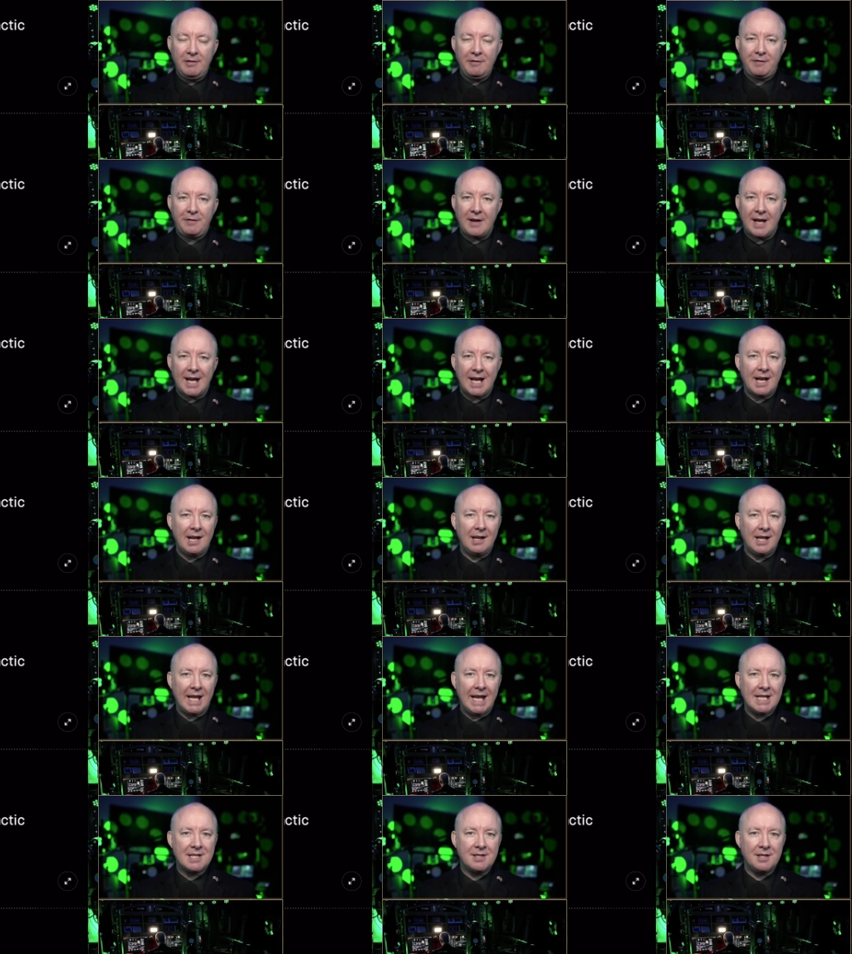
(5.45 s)
In fact,
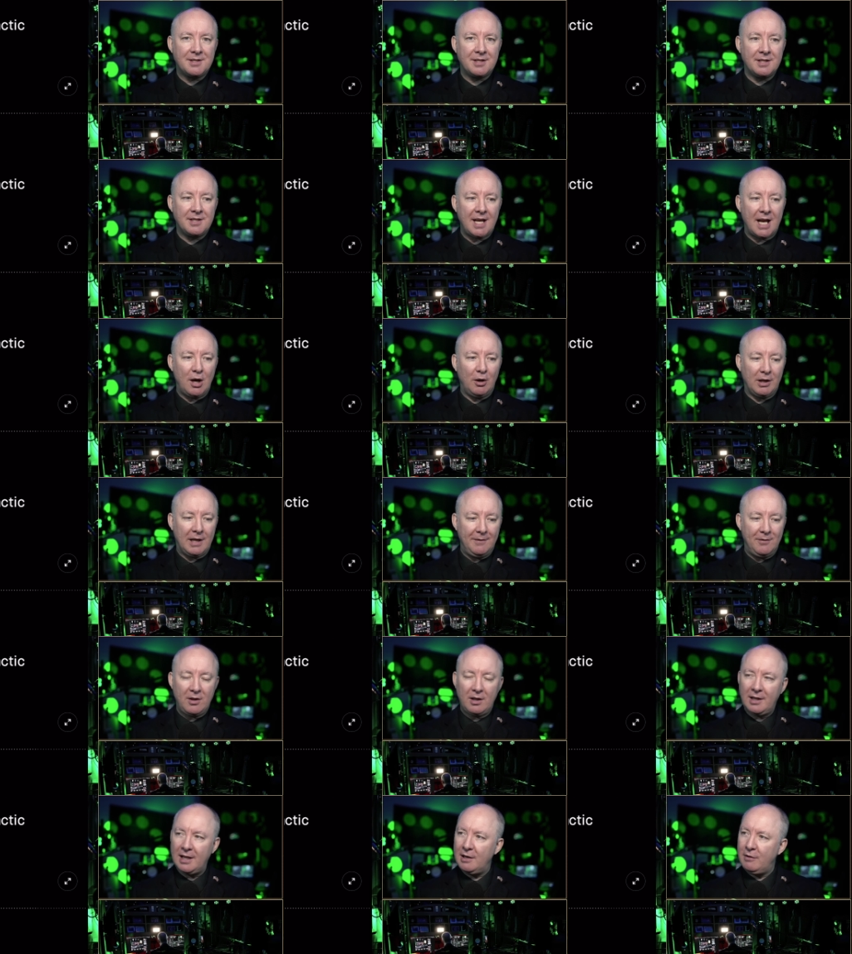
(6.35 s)
later today, I'll
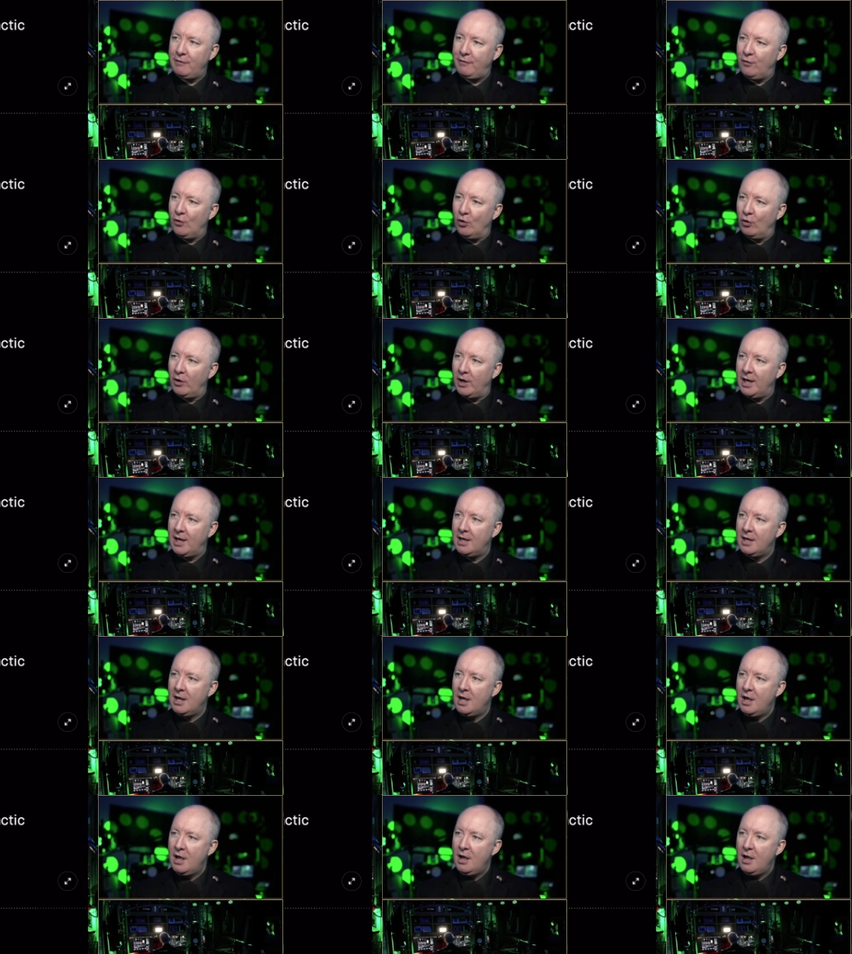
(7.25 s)
give you the link for it.